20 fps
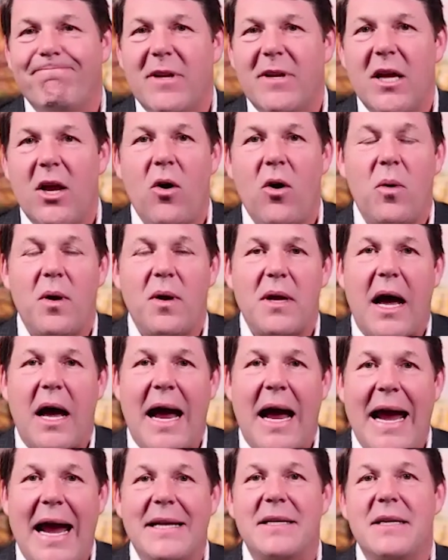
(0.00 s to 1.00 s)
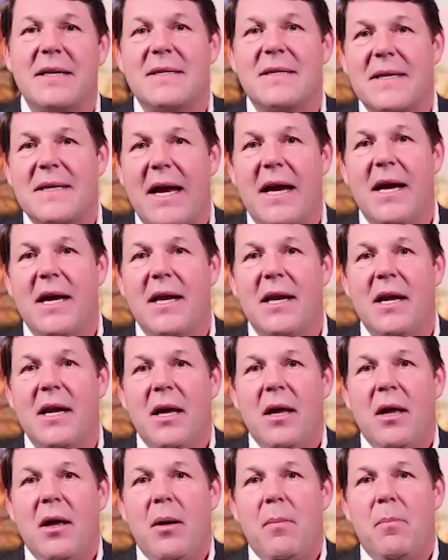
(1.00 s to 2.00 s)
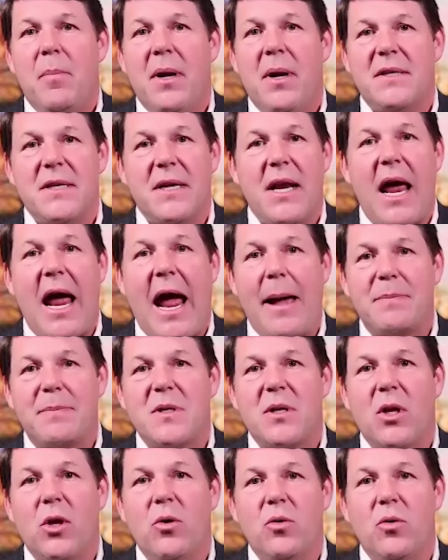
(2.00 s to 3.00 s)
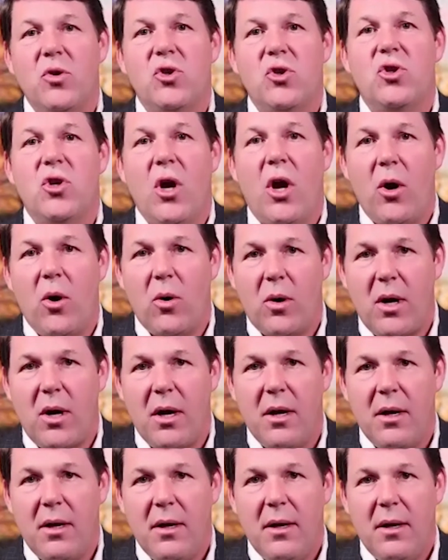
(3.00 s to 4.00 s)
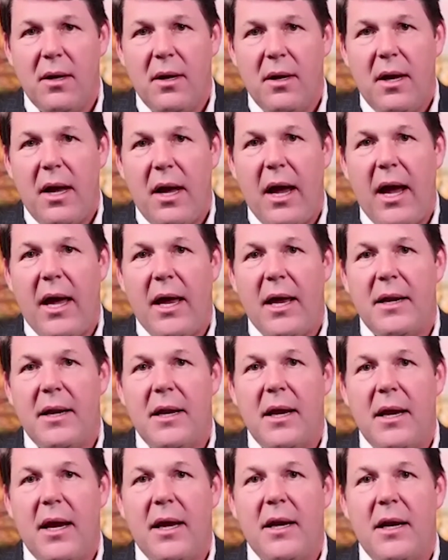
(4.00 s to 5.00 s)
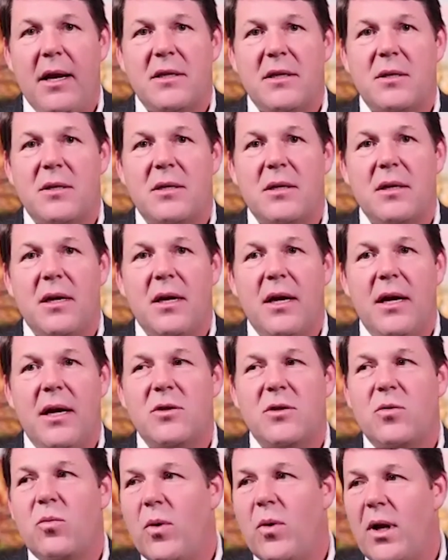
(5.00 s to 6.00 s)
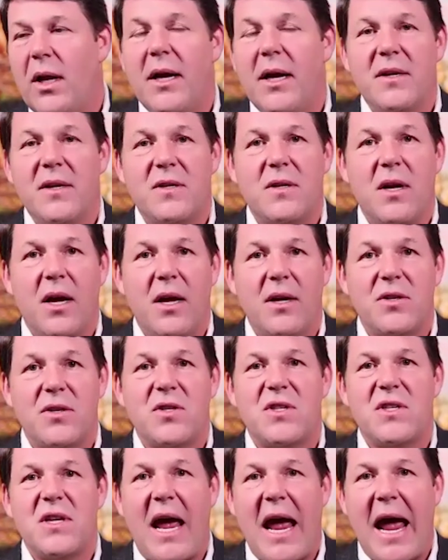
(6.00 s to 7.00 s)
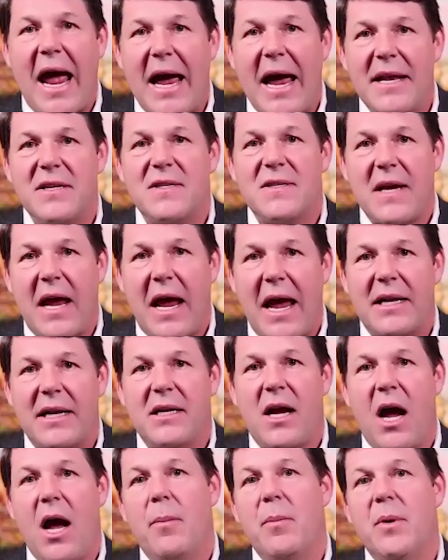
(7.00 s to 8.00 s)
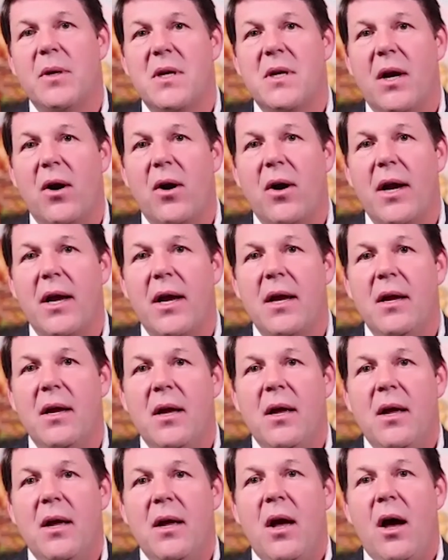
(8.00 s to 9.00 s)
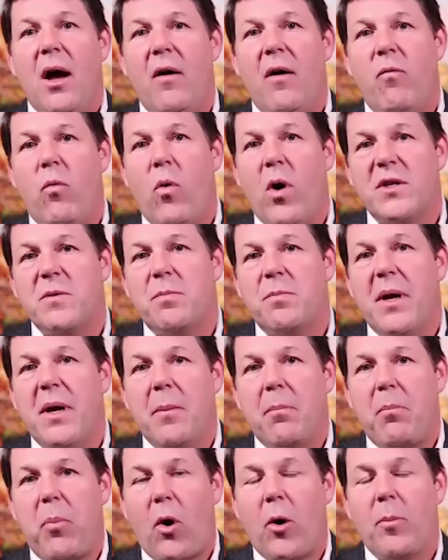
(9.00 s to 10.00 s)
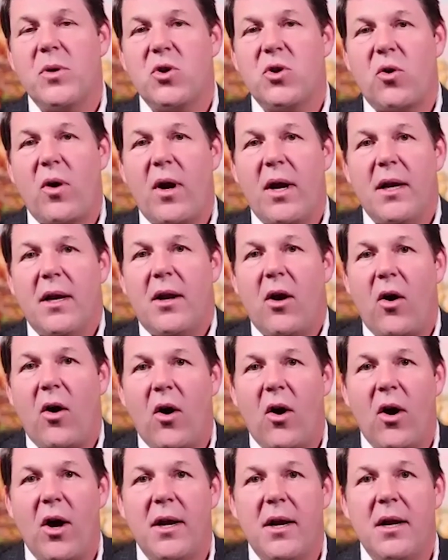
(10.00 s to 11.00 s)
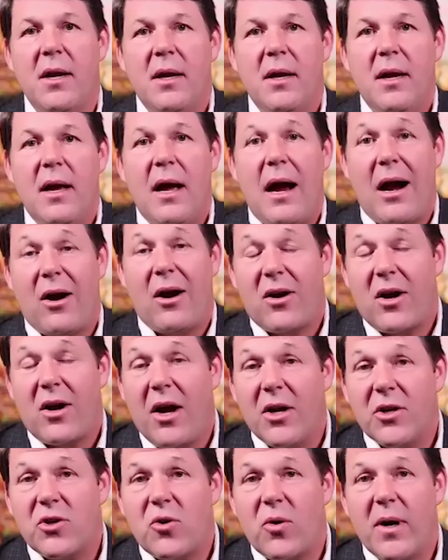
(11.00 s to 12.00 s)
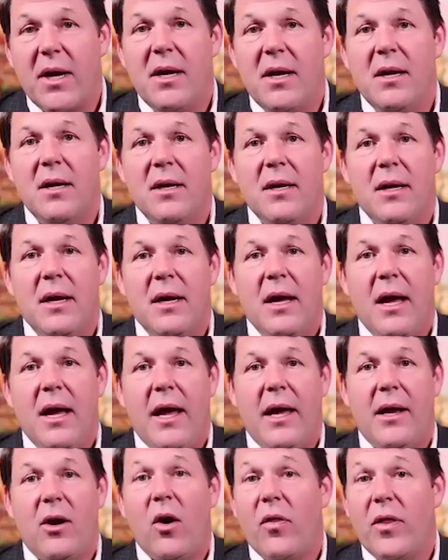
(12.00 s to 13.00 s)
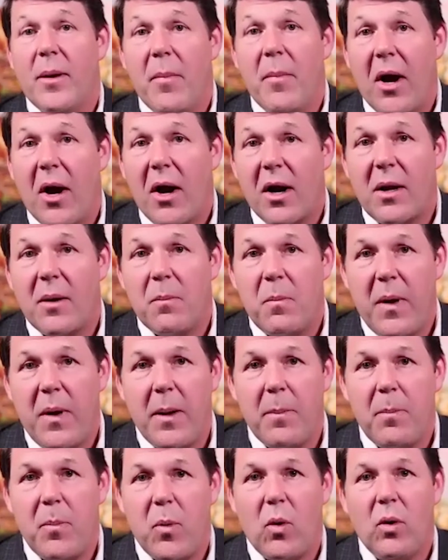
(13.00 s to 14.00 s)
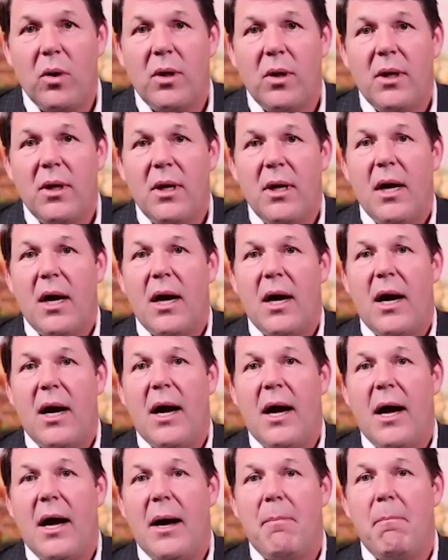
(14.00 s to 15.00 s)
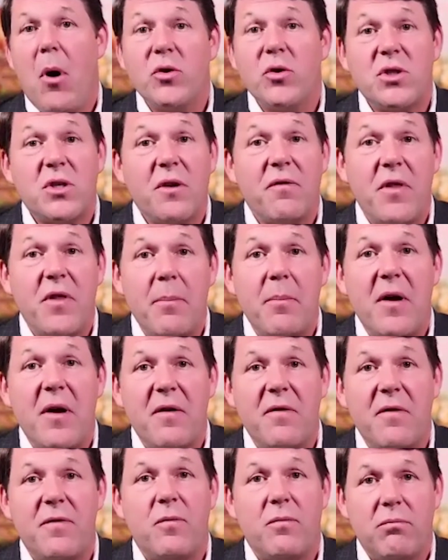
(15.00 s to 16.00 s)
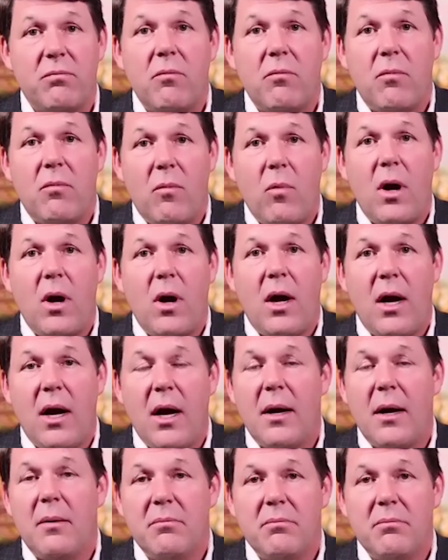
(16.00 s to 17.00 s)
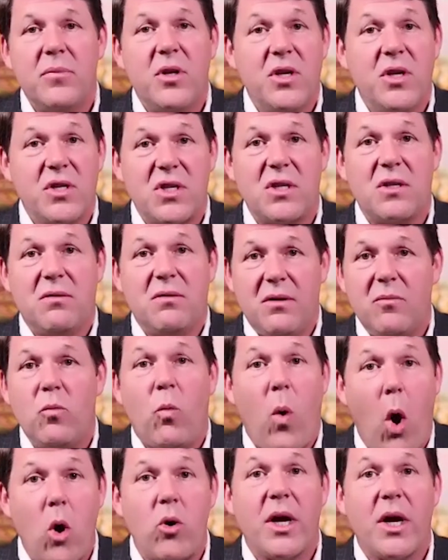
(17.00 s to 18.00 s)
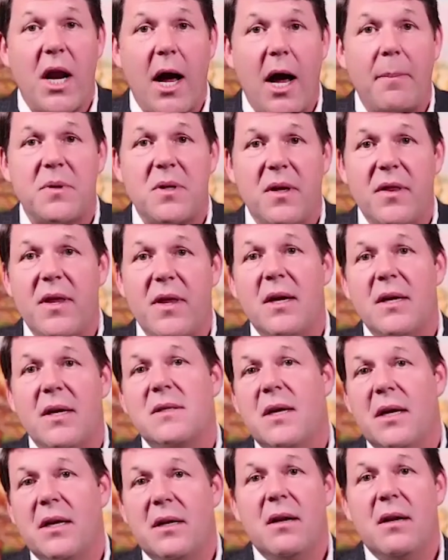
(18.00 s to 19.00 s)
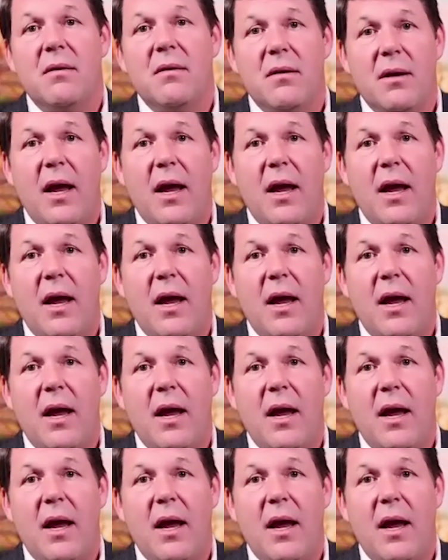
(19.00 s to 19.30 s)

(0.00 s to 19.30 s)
I hate to say it, but it's an absolute joke, and it's really a sad commentary of what's being perpetrated on our country and on the American people. Most of them have just woken up to this, and